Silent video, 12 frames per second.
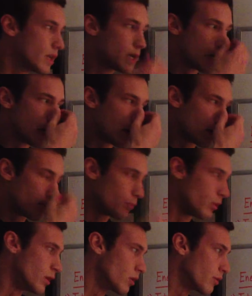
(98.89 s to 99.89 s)
uh,
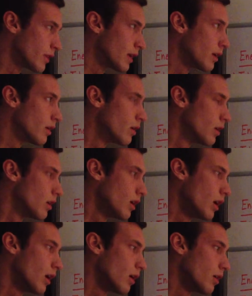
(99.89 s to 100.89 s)
we noted that
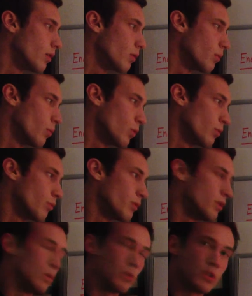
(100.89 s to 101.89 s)
uh, we're
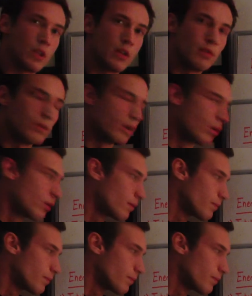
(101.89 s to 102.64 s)
dealing with steady flow,